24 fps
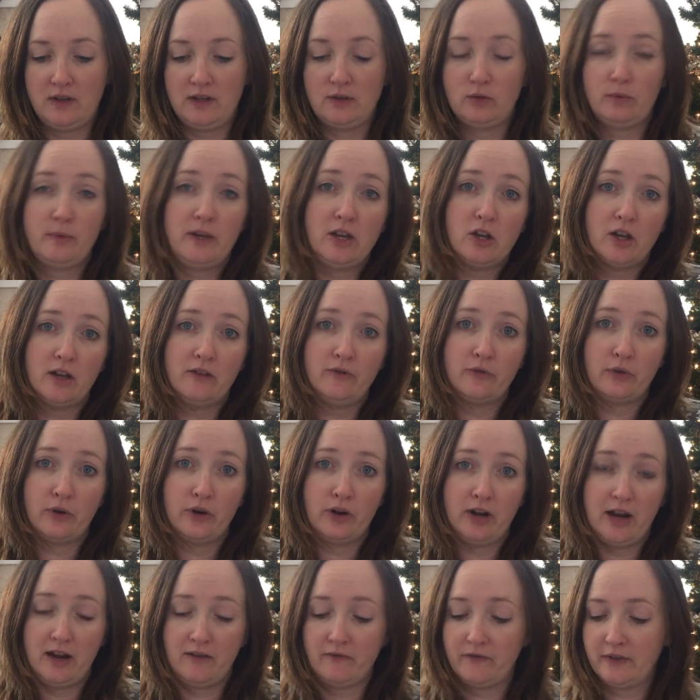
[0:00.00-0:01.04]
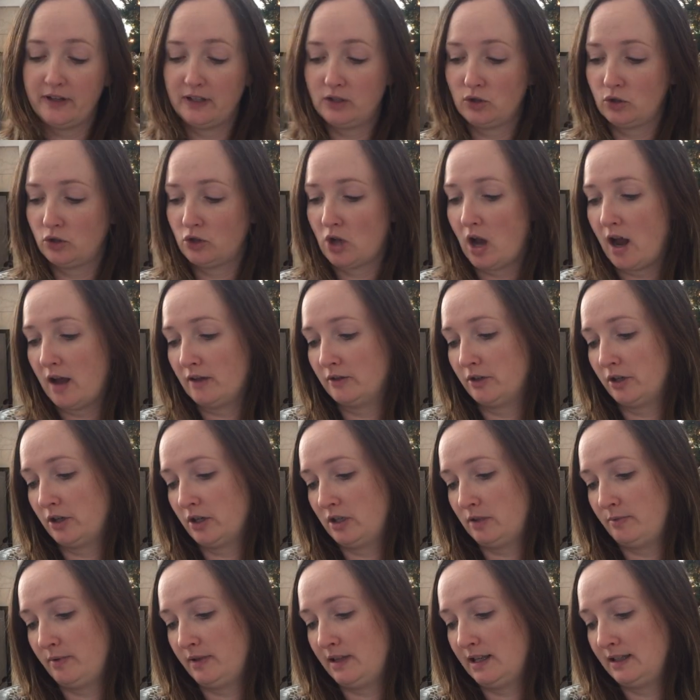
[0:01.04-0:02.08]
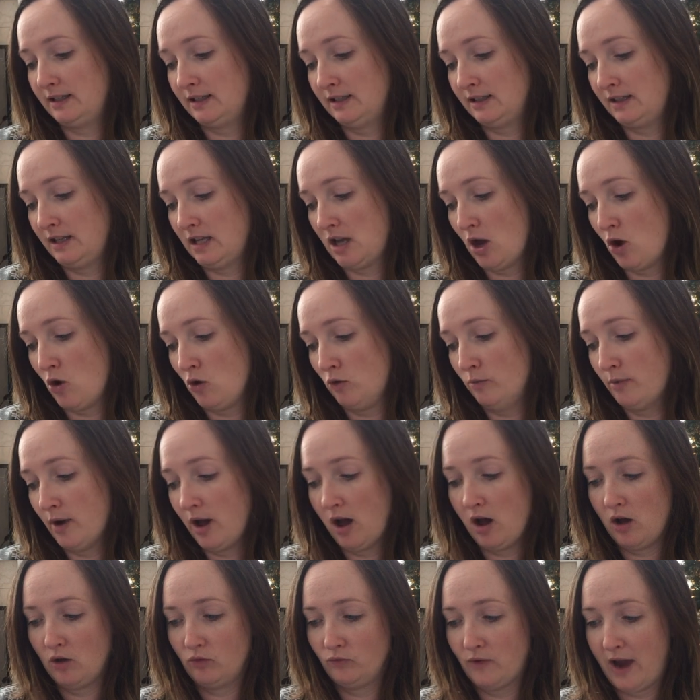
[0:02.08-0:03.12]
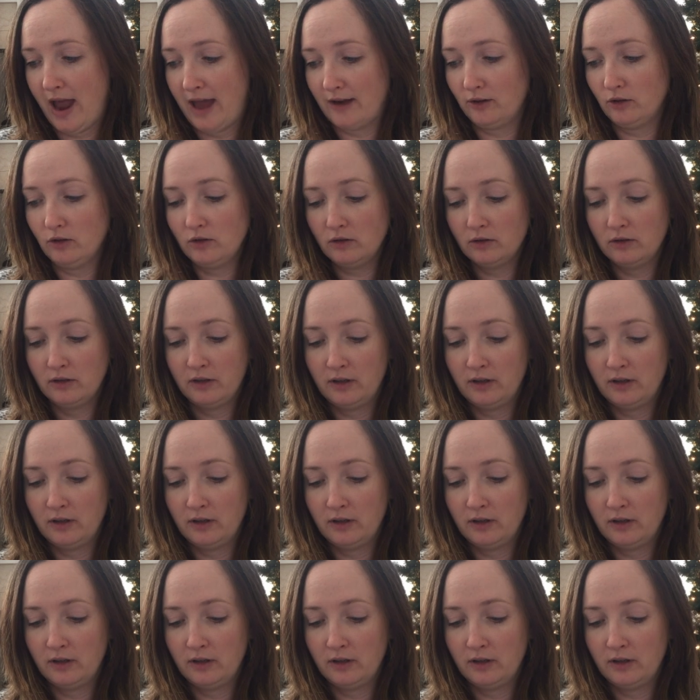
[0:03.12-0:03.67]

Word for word: These would be good for infants or toddlers, but this is the O-Ball Rattle.